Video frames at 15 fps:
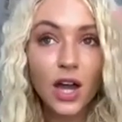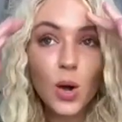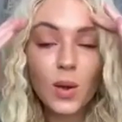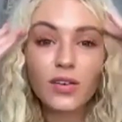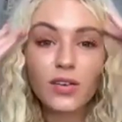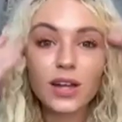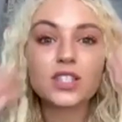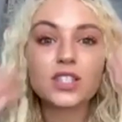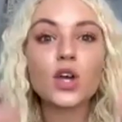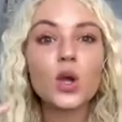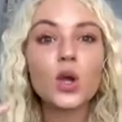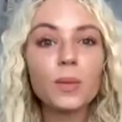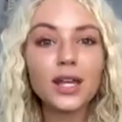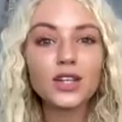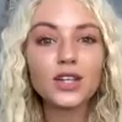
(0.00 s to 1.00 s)
We've had so
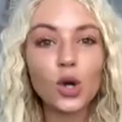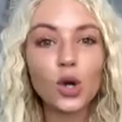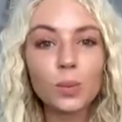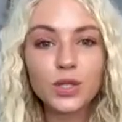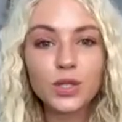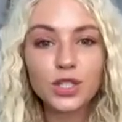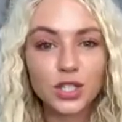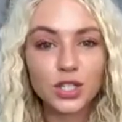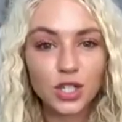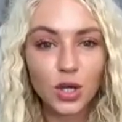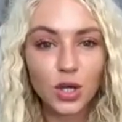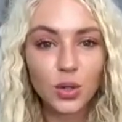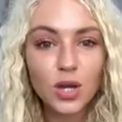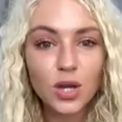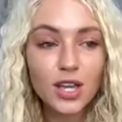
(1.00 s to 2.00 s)
many jobs to
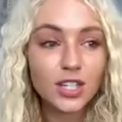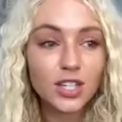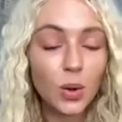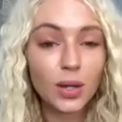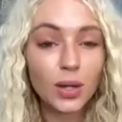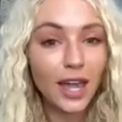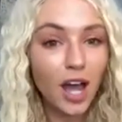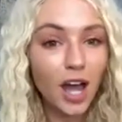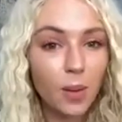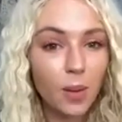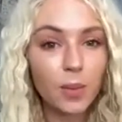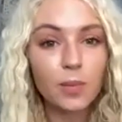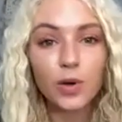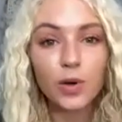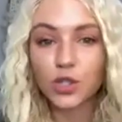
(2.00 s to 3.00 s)
do. So I'll get up
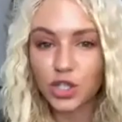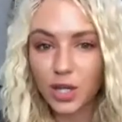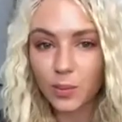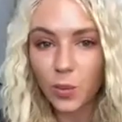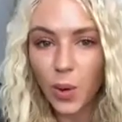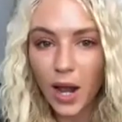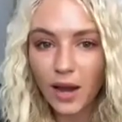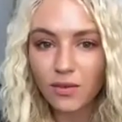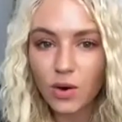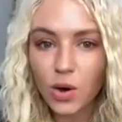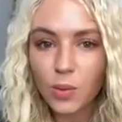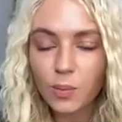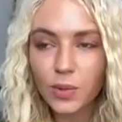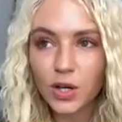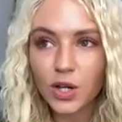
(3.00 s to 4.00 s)
and put gym wear
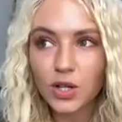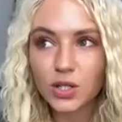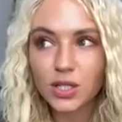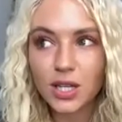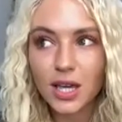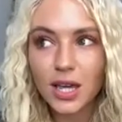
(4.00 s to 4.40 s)
on because